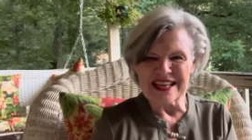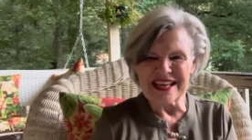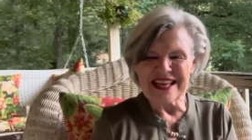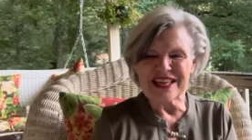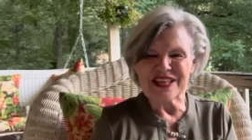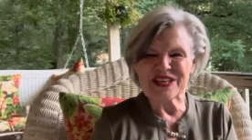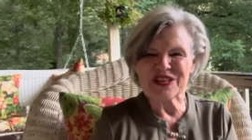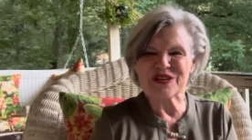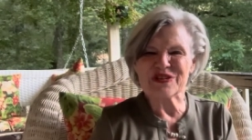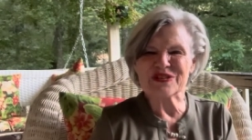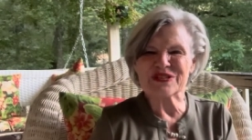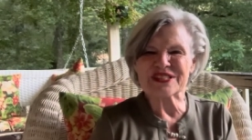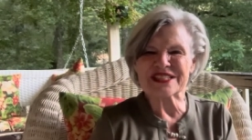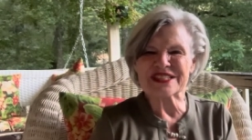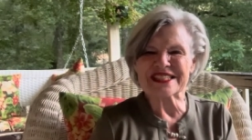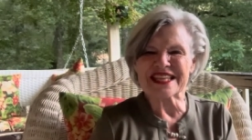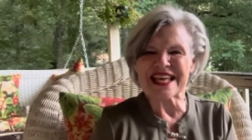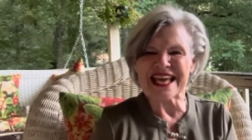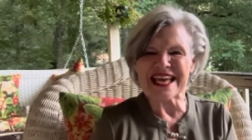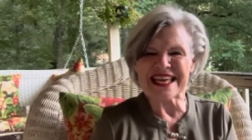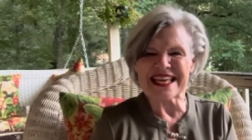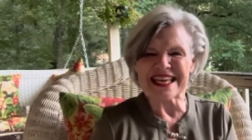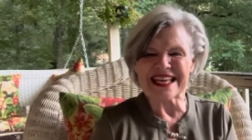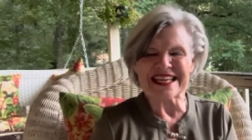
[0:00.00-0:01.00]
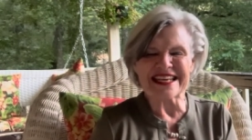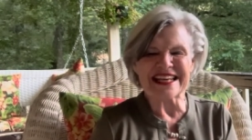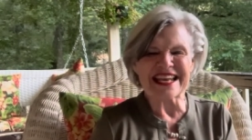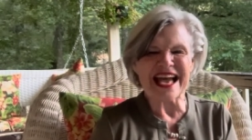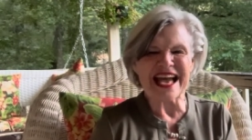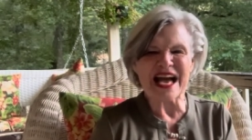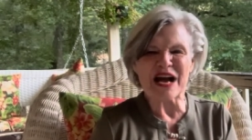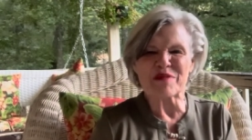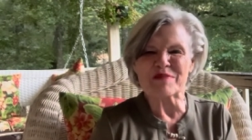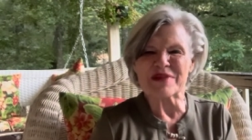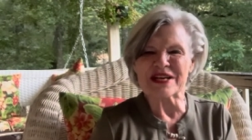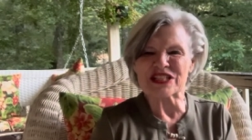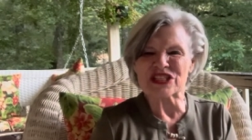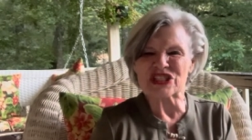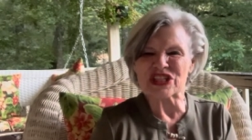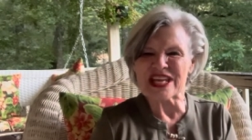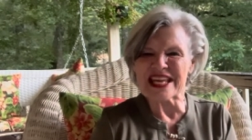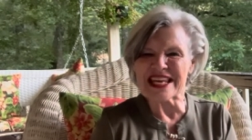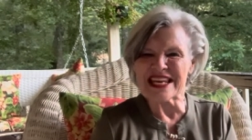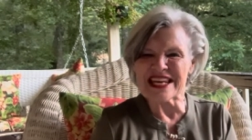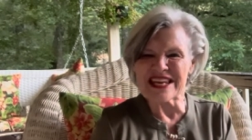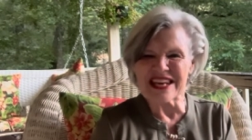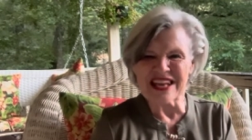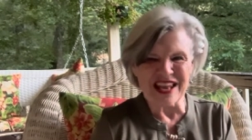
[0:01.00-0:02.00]
You stay in how much
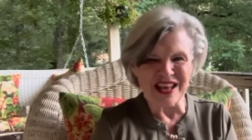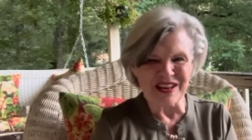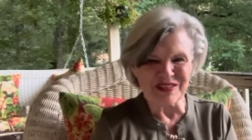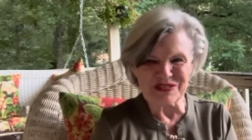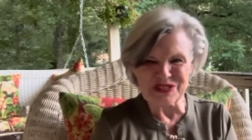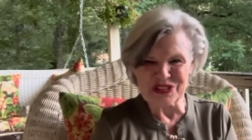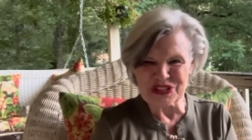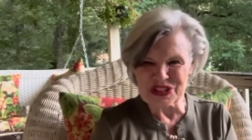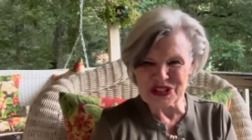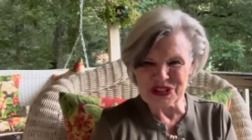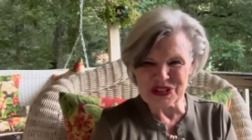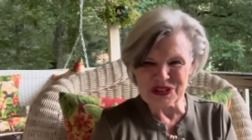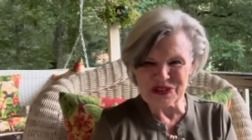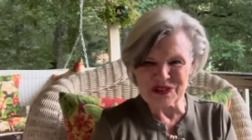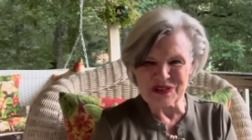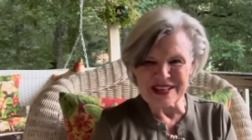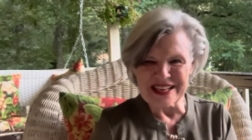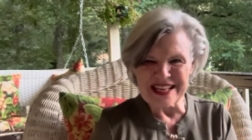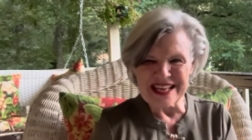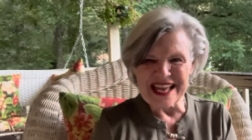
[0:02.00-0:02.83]
He loves you